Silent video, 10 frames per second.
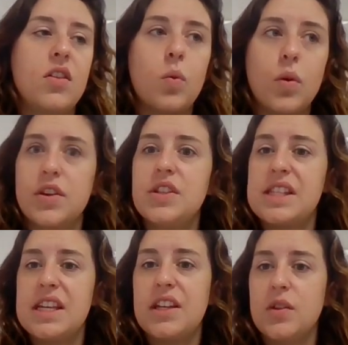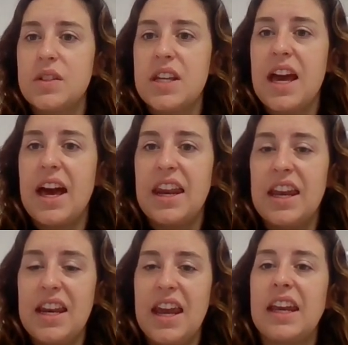the words they used had
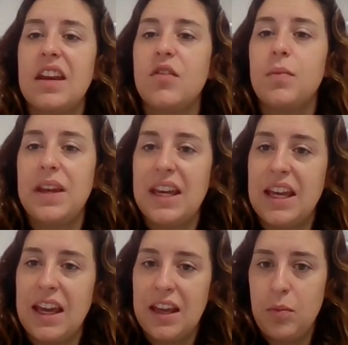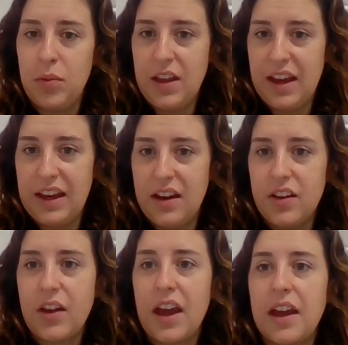a negative meaning implied,
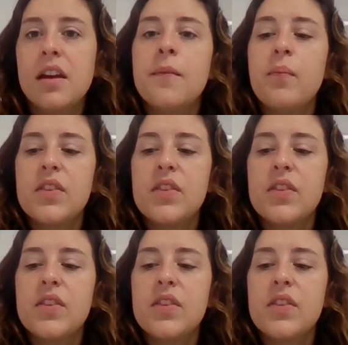okay?